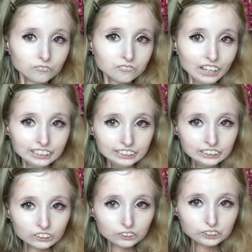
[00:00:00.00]
my
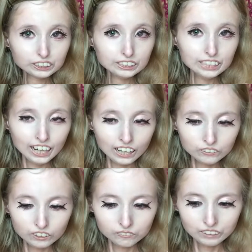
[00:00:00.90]
ears
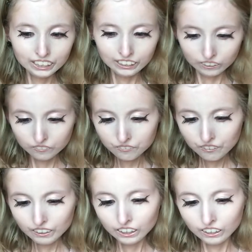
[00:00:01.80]
down on my hair,
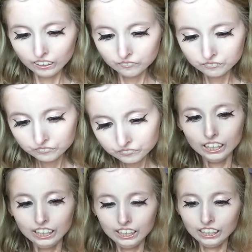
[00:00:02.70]
and
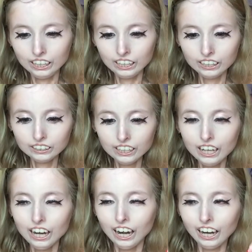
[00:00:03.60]

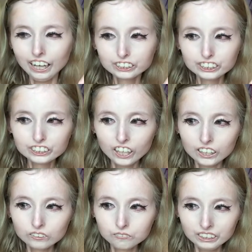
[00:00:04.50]
I actually thought
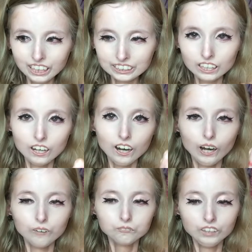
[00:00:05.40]
it would be like
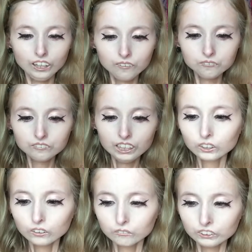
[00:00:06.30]
a pump
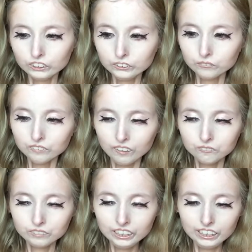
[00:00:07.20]
where you
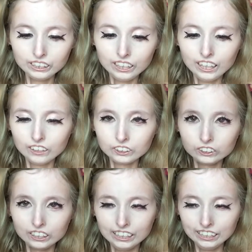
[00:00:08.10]
pump it out on
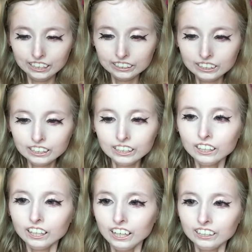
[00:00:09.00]
your hand
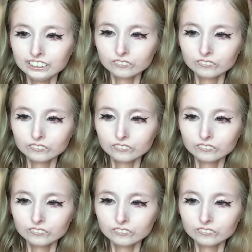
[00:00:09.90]
and